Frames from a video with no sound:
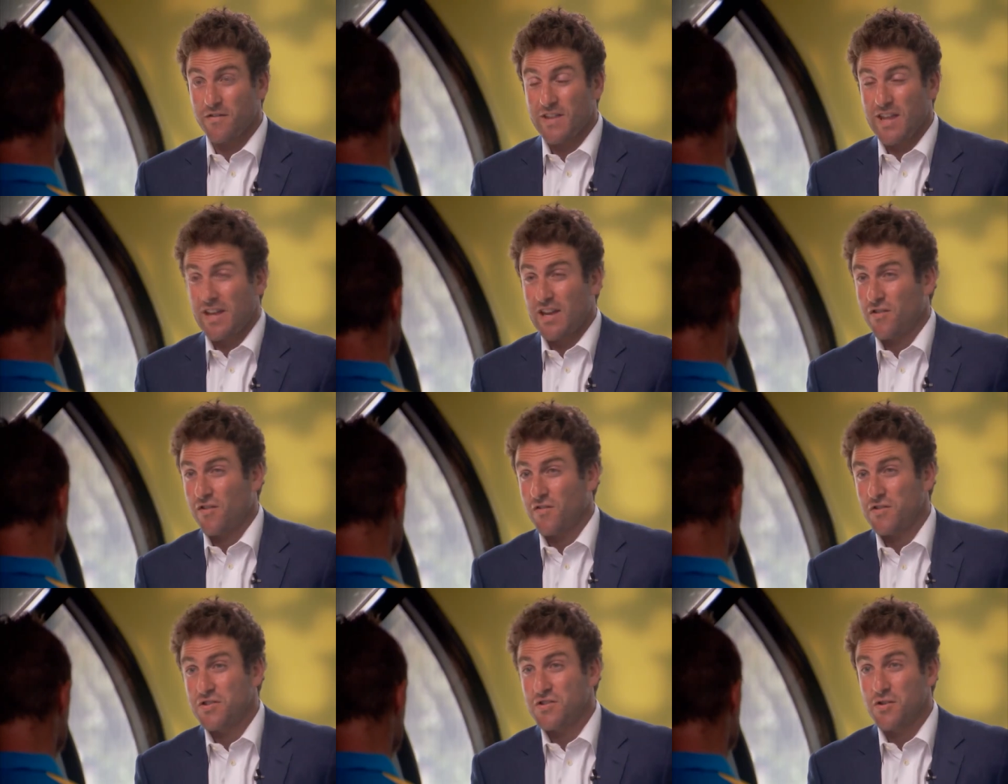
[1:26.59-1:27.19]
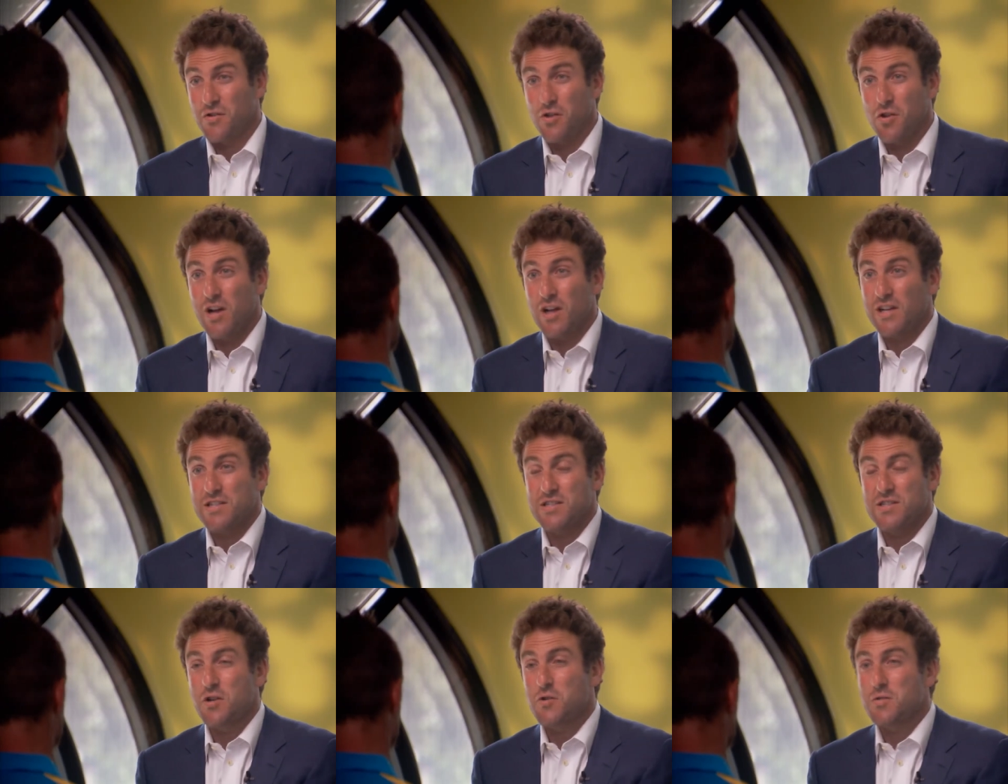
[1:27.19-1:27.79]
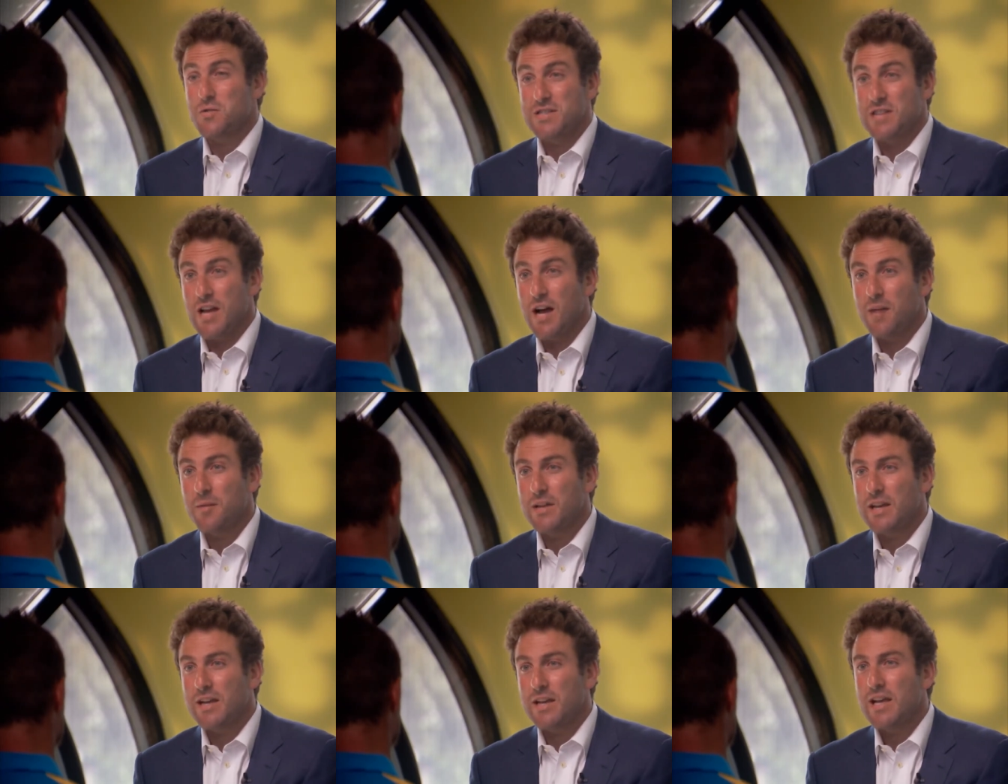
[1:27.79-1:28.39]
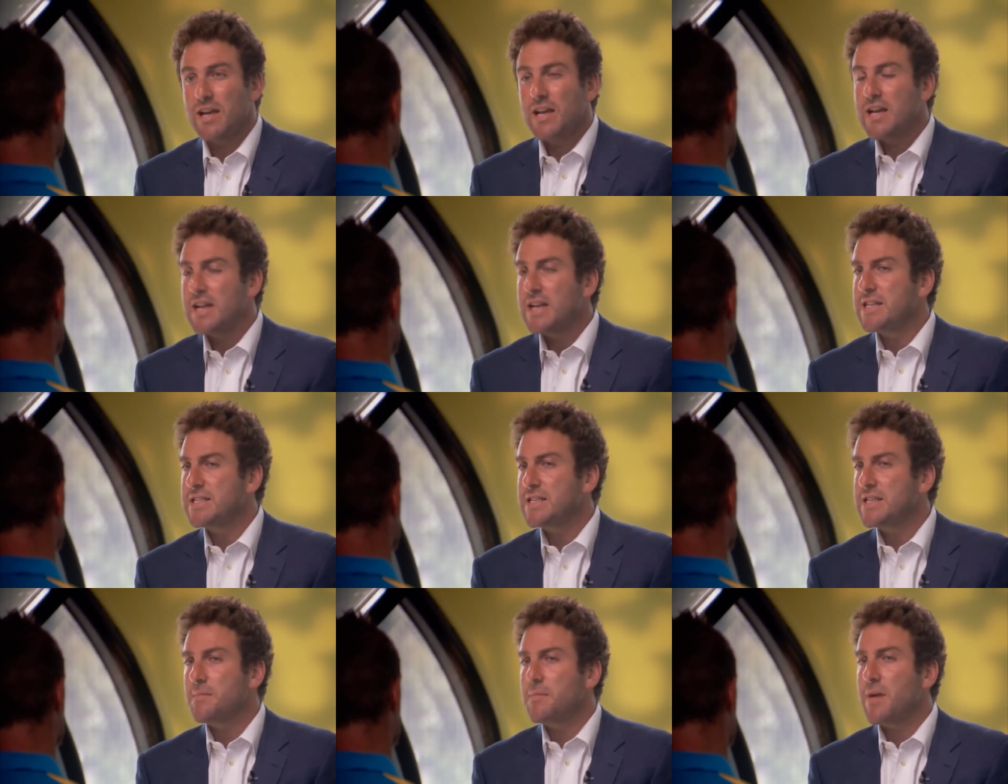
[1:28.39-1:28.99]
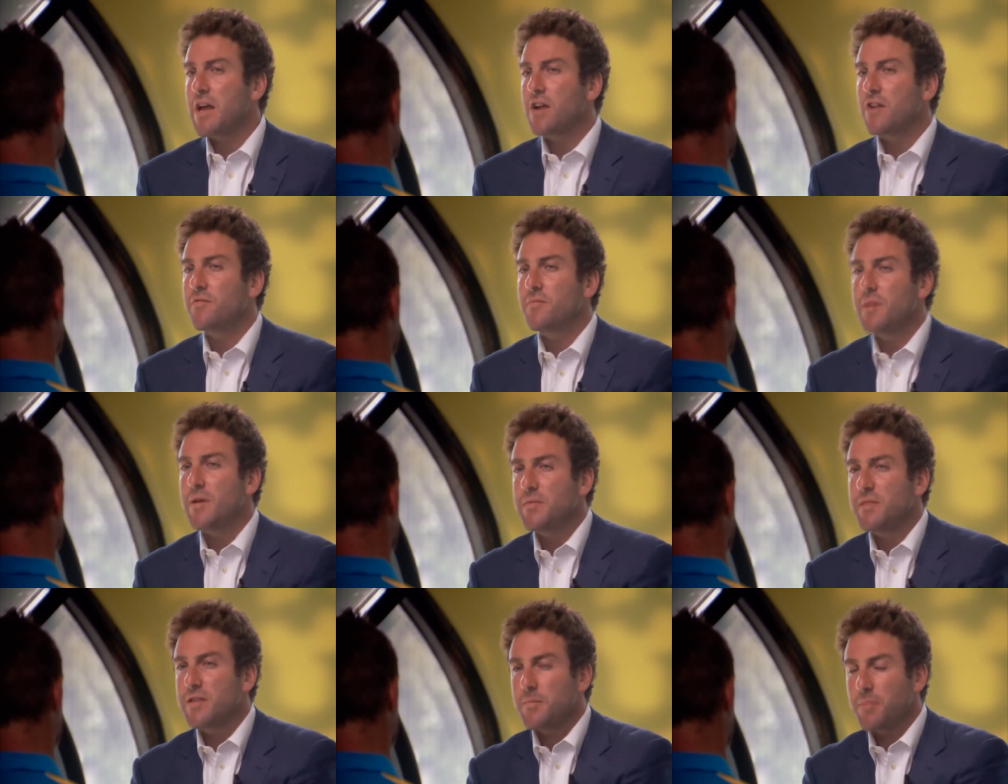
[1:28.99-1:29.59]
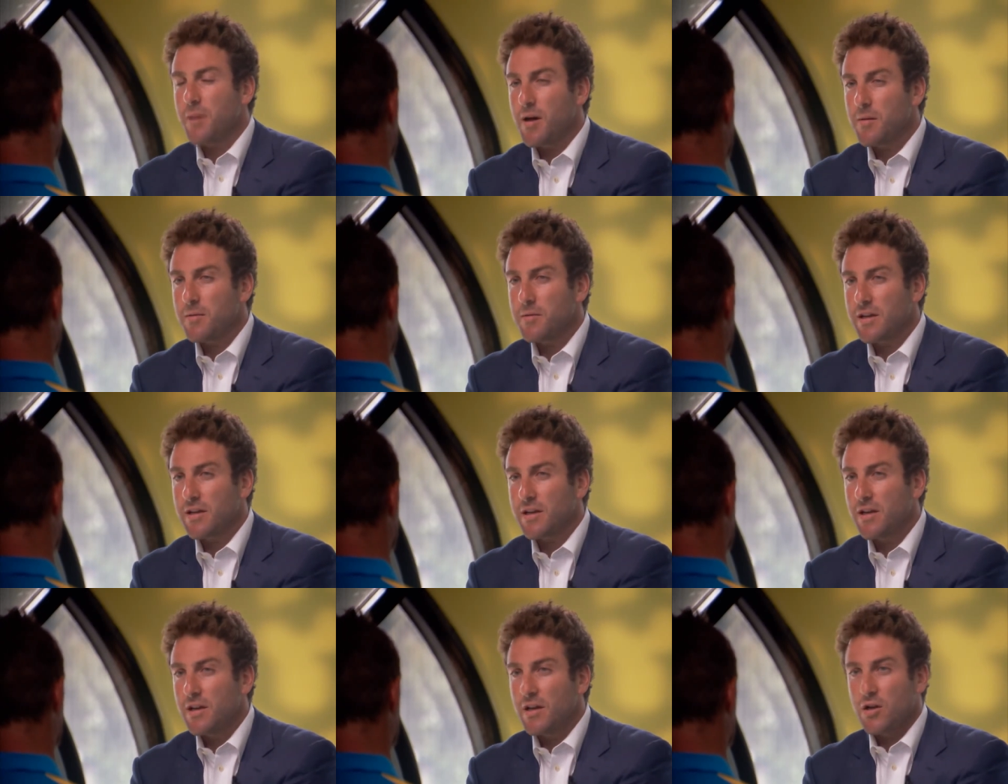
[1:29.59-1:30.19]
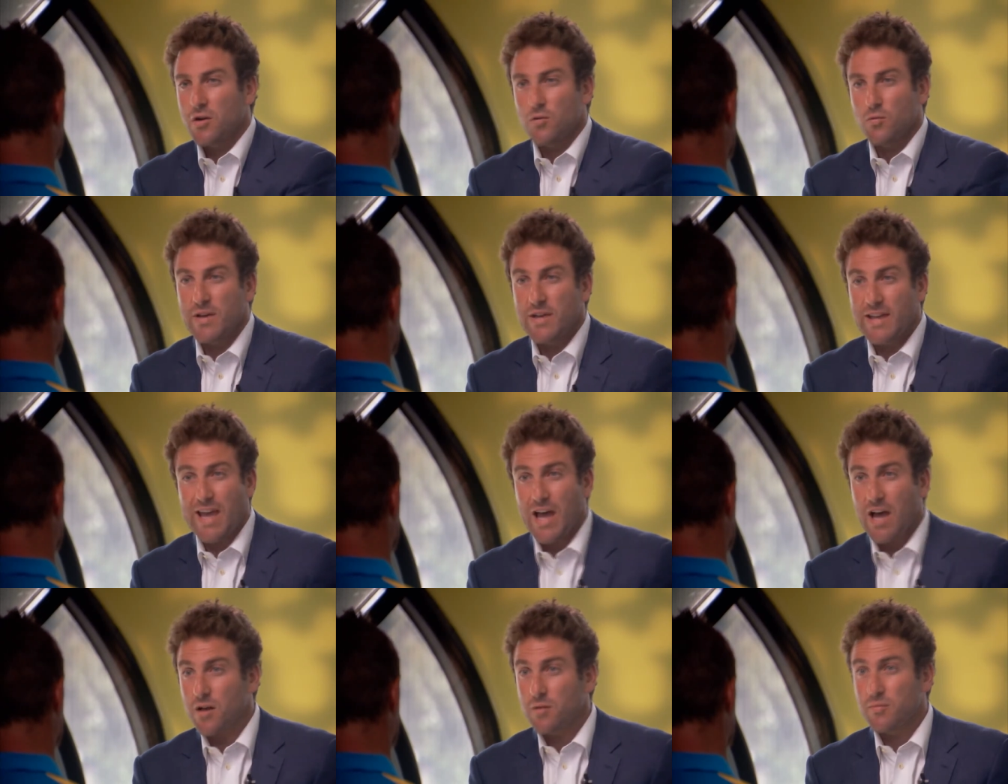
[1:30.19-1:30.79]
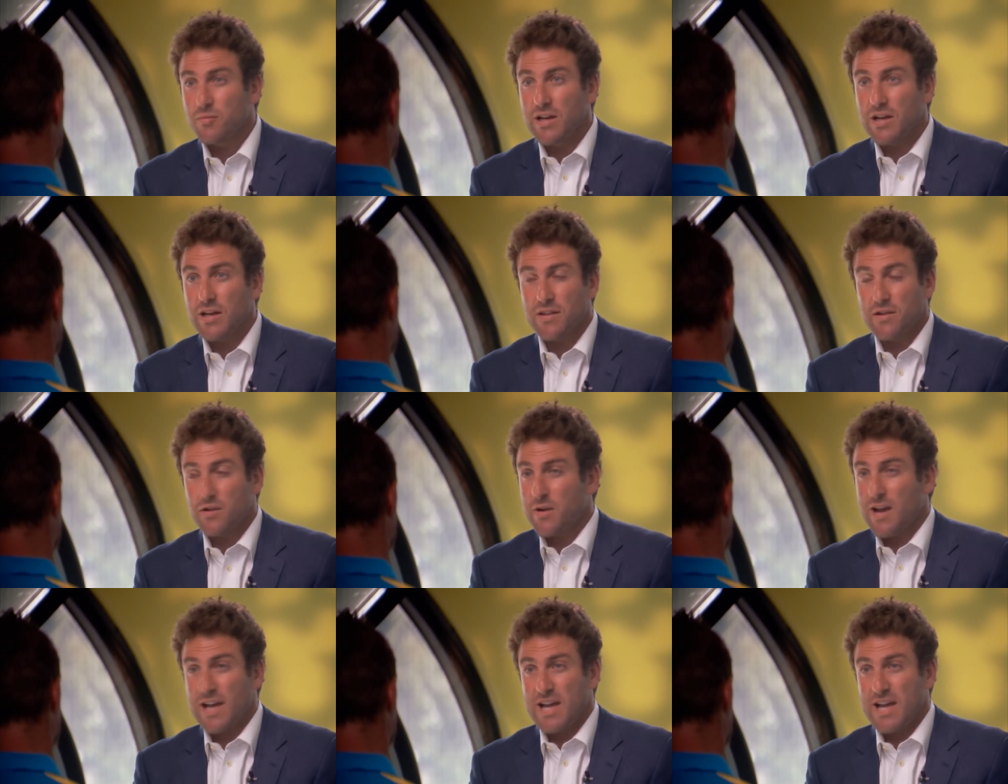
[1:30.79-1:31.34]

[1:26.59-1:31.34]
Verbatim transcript: of tennis for so long and so dominant is it a matter of maybe the public recalibrating their